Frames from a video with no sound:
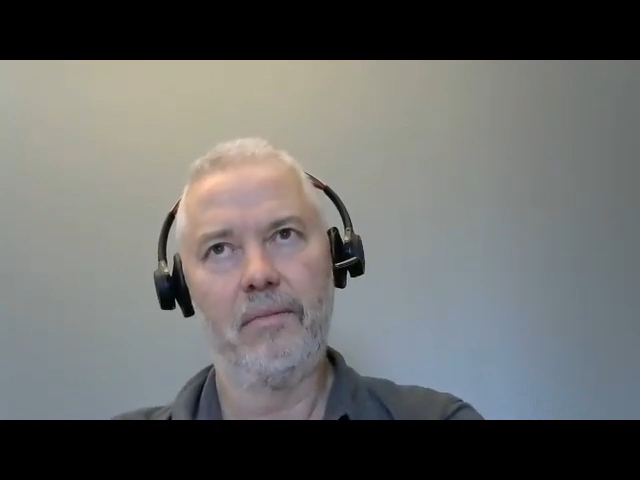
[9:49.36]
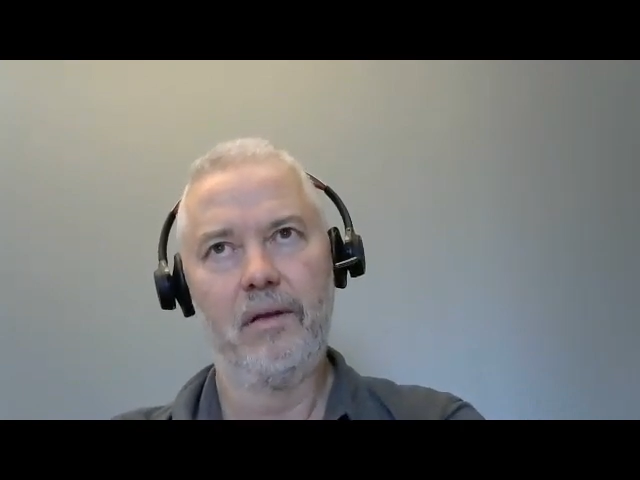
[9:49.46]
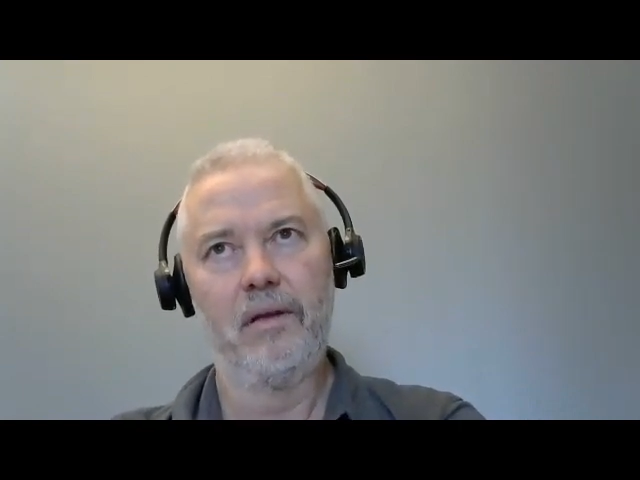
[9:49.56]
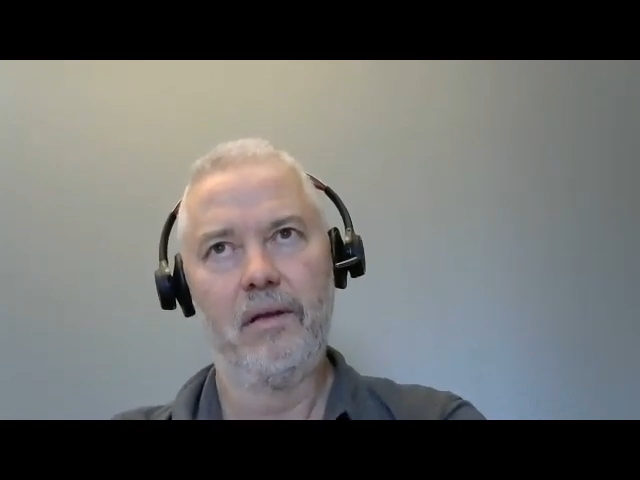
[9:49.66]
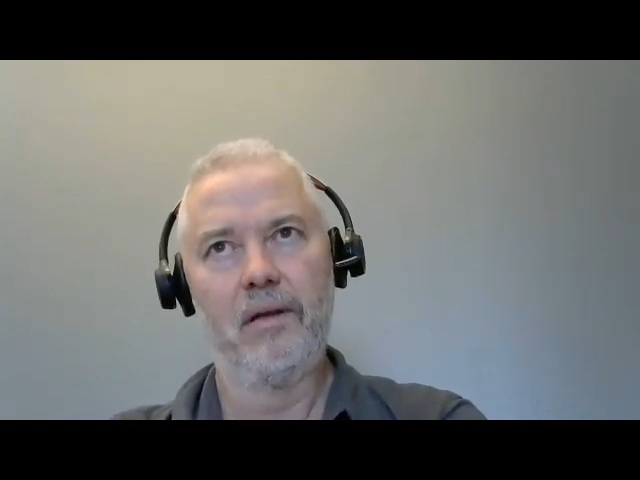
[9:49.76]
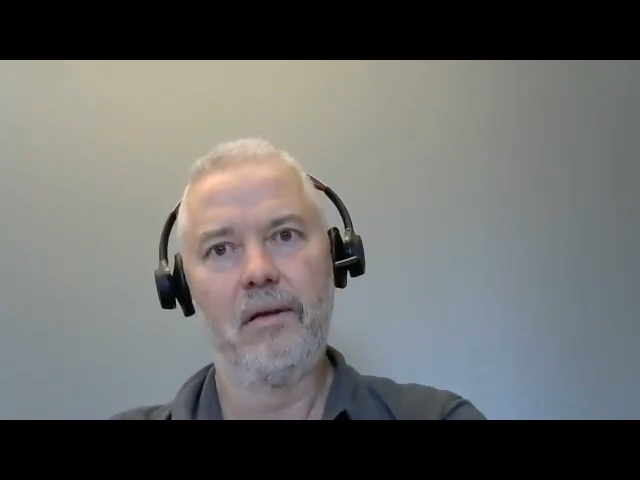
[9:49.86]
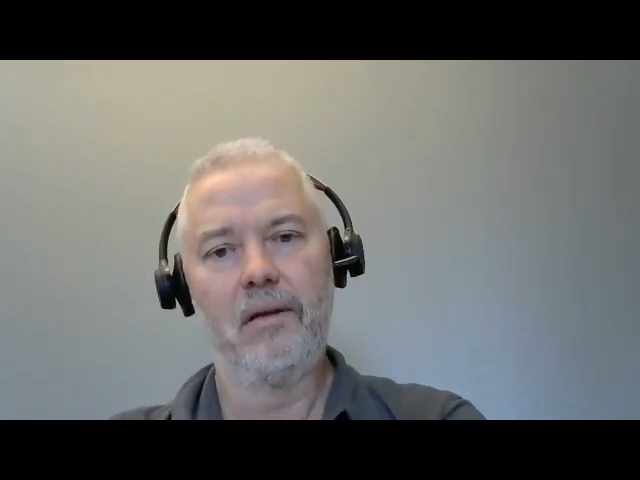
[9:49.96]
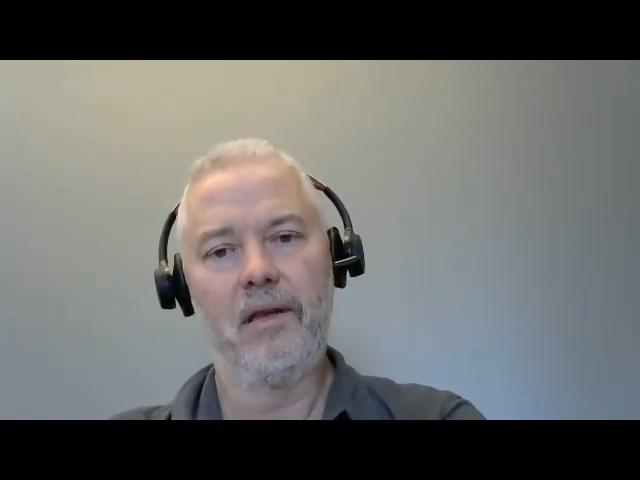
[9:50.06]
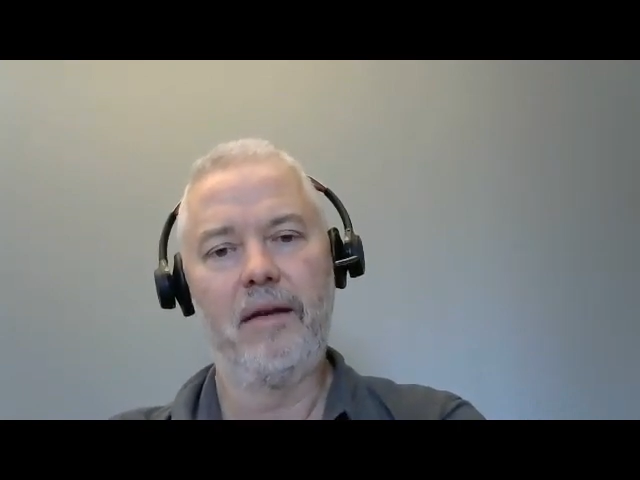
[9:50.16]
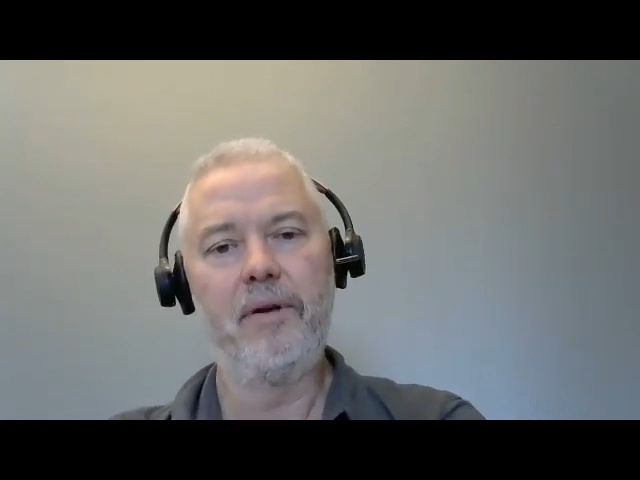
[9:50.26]
Um,
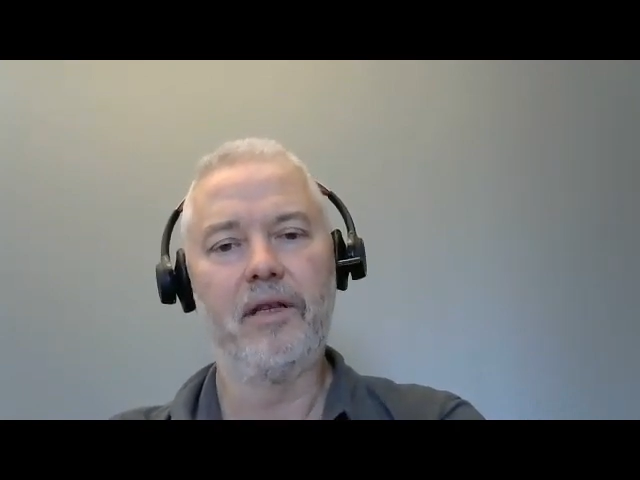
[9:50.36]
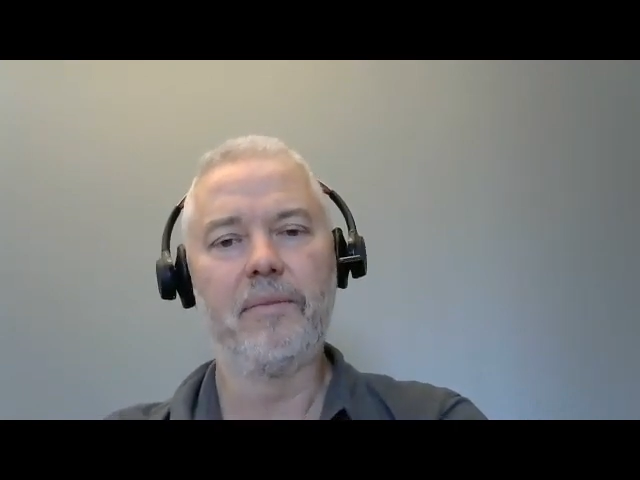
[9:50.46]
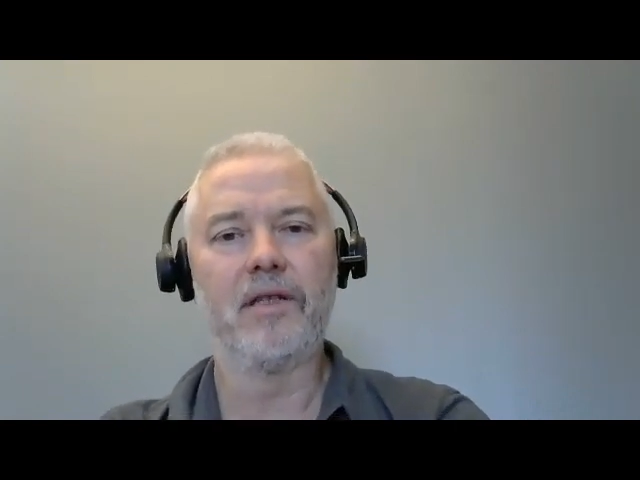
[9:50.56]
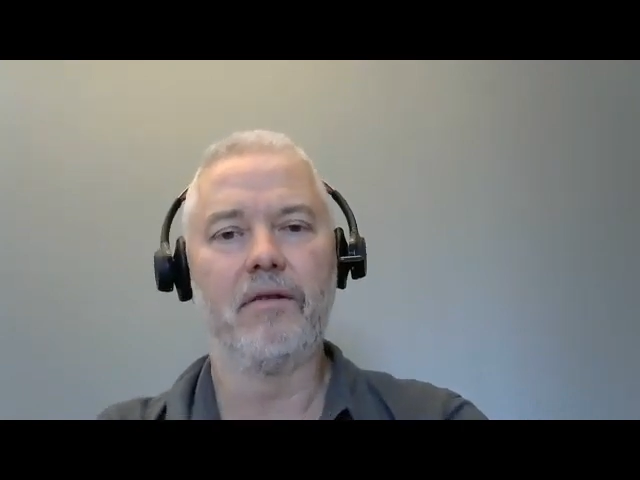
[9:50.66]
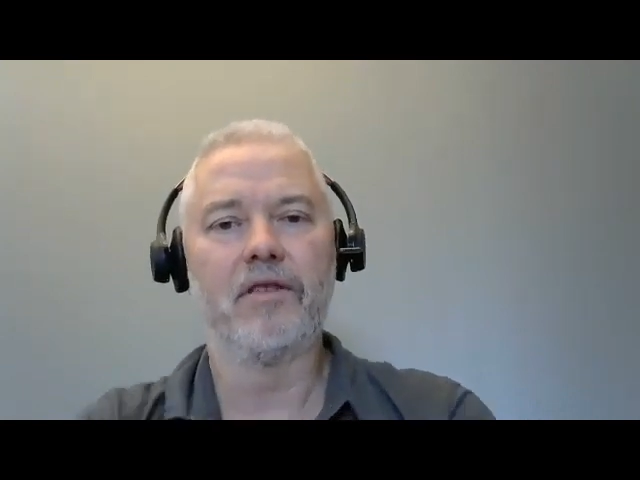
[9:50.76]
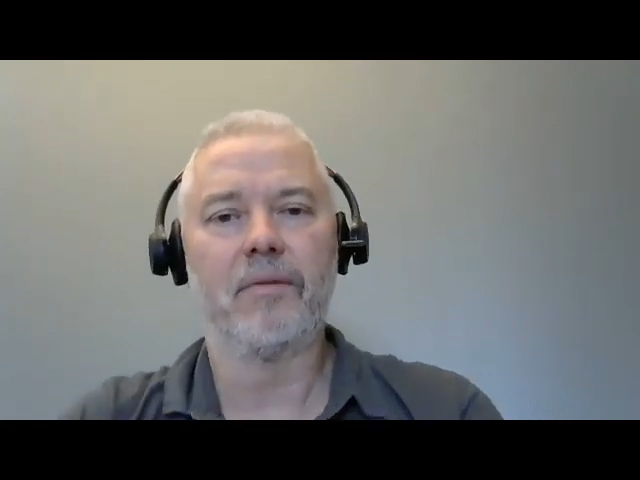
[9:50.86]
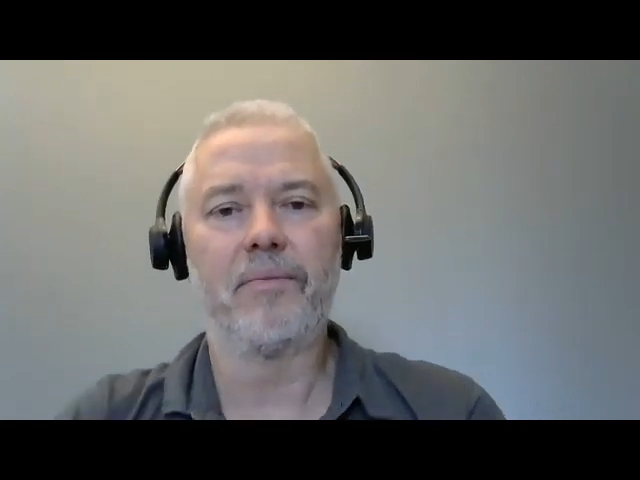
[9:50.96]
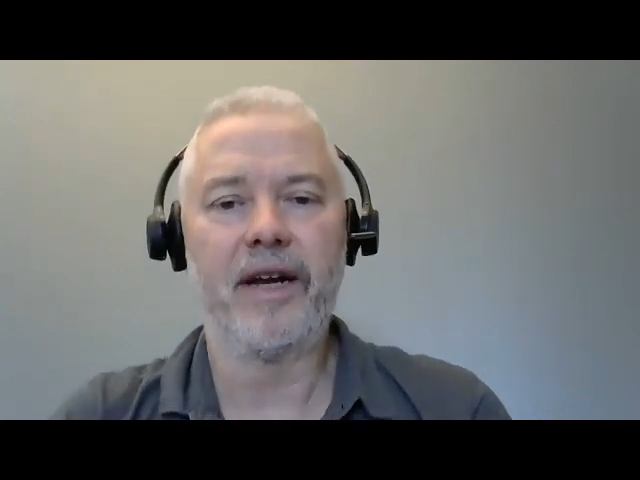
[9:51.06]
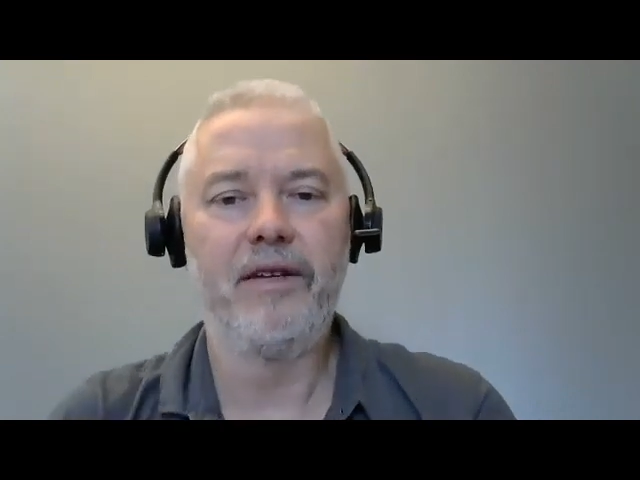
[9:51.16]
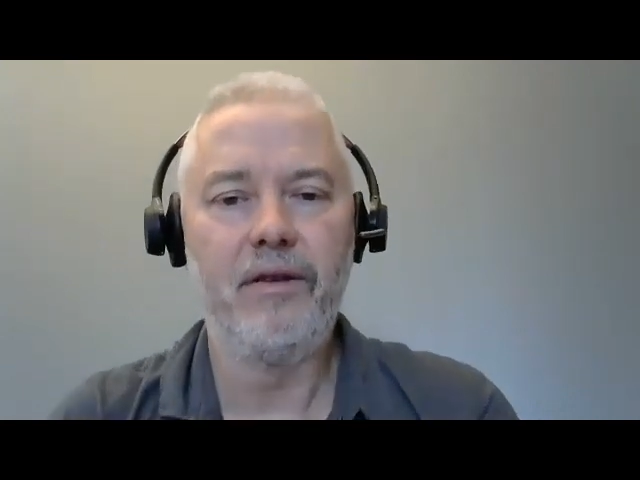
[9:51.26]
they built
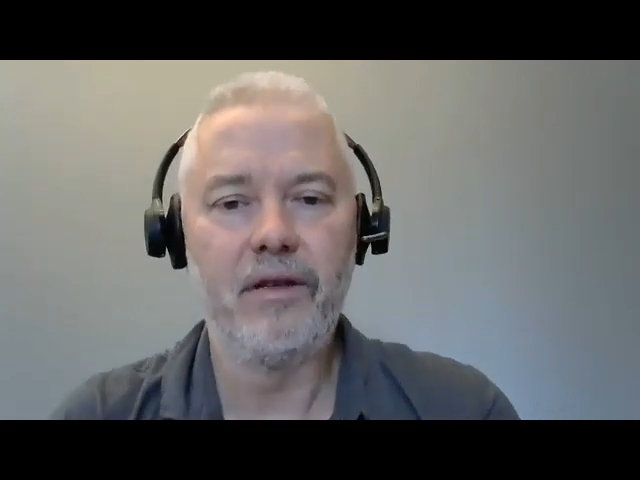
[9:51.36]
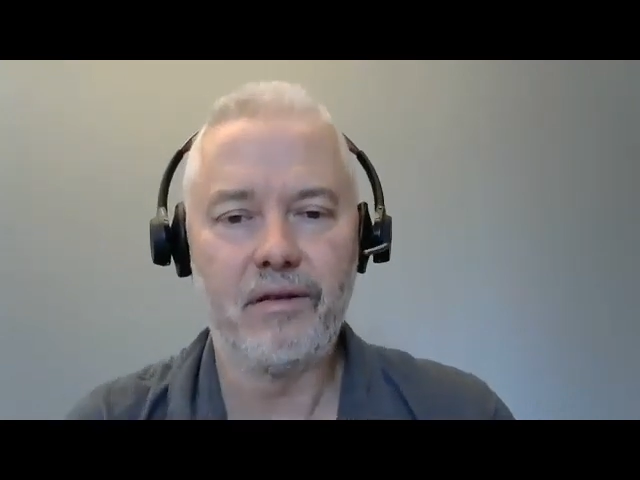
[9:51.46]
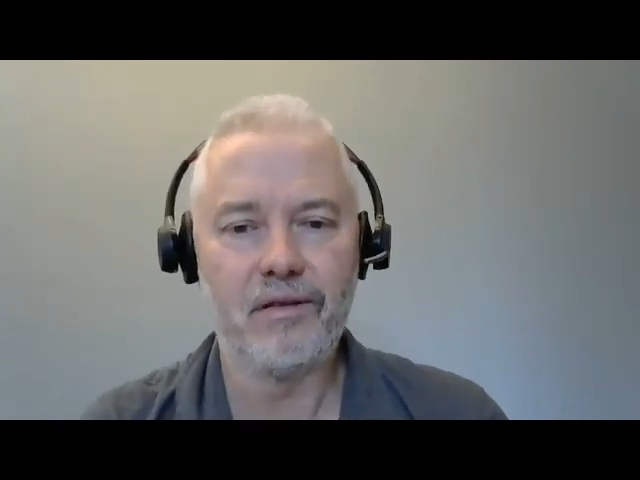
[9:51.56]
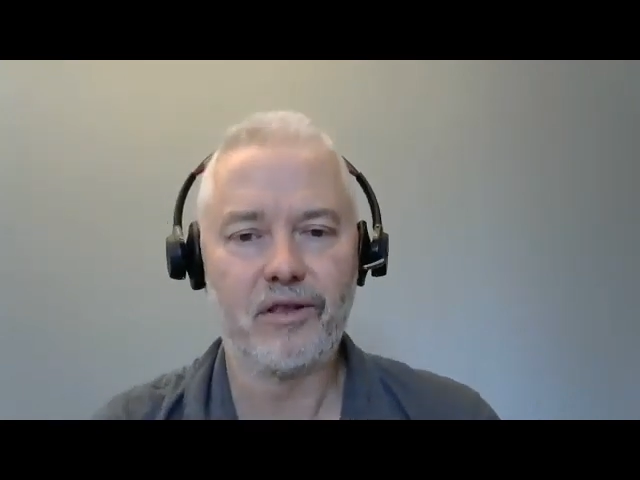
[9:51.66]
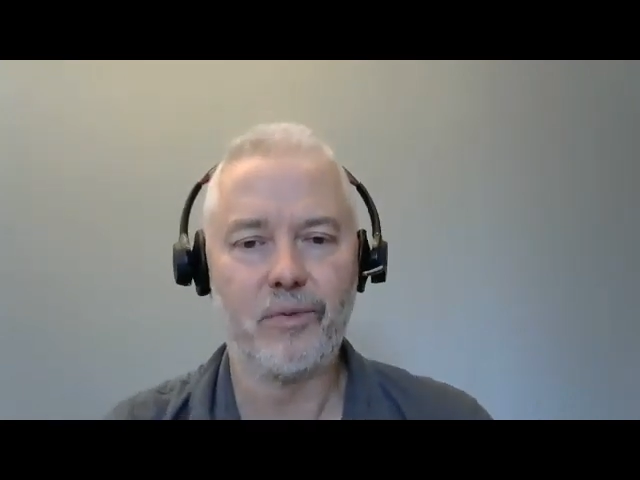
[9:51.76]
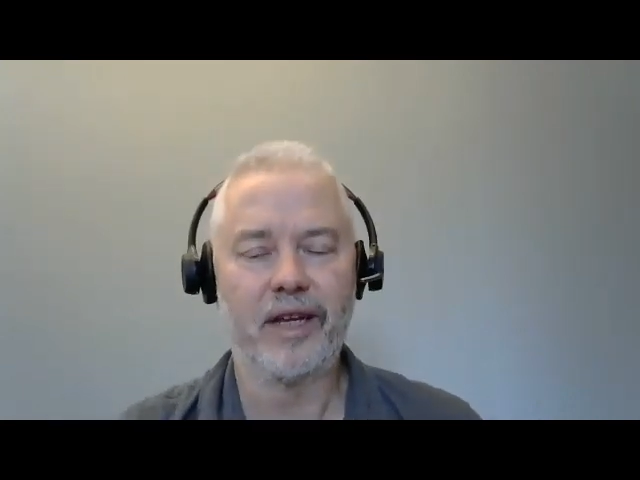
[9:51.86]
themselves a brand new